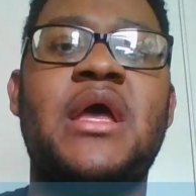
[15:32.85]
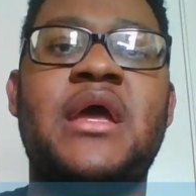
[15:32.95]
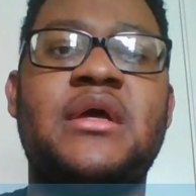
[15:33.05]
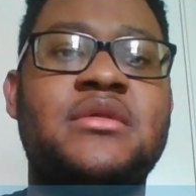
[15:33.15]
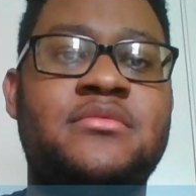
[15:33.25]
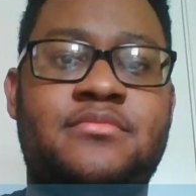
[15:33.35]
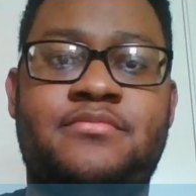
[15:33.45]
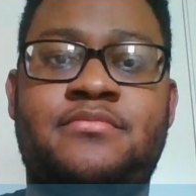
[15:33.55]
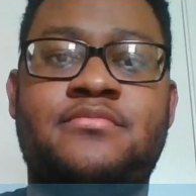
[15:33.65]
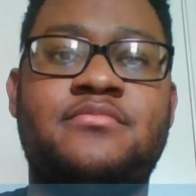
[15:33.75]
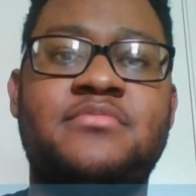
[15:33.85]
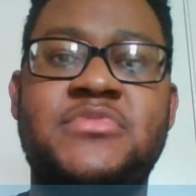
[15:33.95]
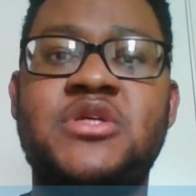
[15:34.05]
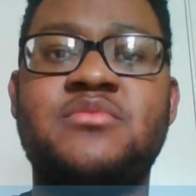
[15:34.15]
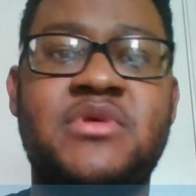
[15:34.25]
And
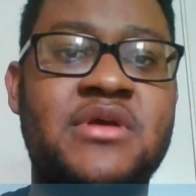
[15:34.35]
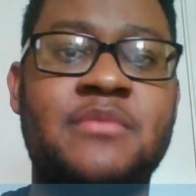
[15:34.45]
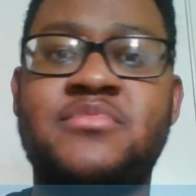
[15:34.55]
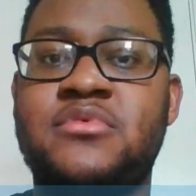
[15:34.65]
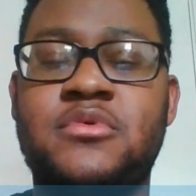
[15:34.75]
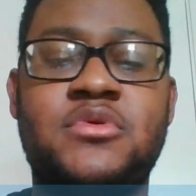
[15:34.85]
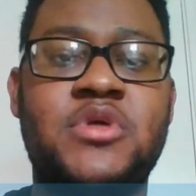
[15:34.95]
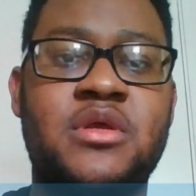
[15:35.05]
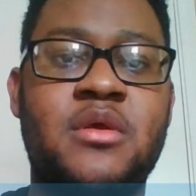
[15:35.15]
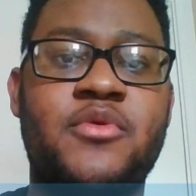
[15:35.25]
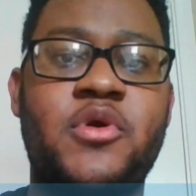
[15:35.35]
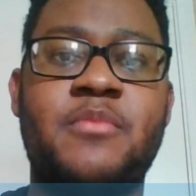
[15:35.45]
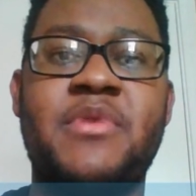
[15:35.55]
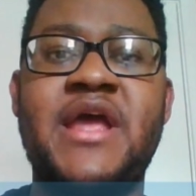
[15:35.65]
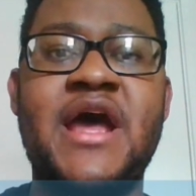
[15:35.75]
excuse me, I'm trying to clear my throat
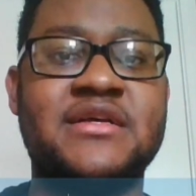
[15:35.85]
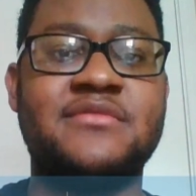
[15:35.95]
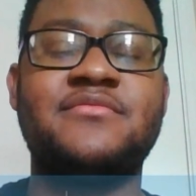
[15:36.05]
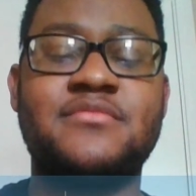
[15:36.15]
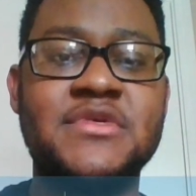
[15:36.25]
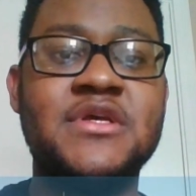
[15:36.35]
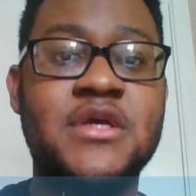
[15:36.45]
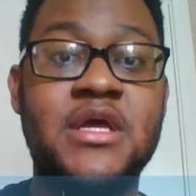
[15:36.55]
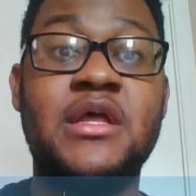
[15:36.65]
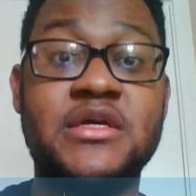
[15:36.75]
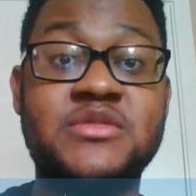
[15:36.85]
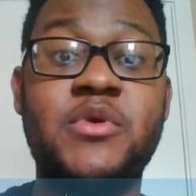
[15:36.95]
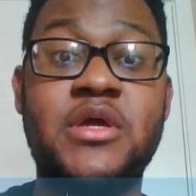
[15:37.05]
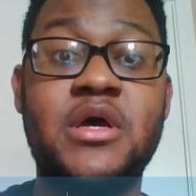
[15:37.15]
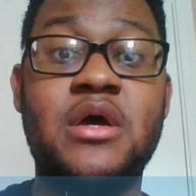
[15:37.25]
here, but yeah, it looks
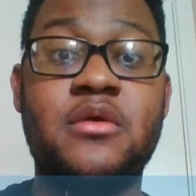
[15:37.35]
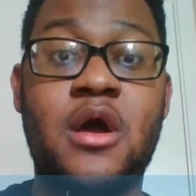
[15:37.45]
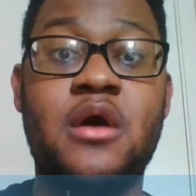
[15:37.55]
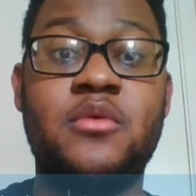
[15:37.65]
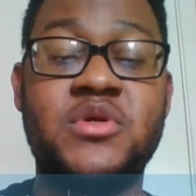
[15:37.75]
really good, y'all.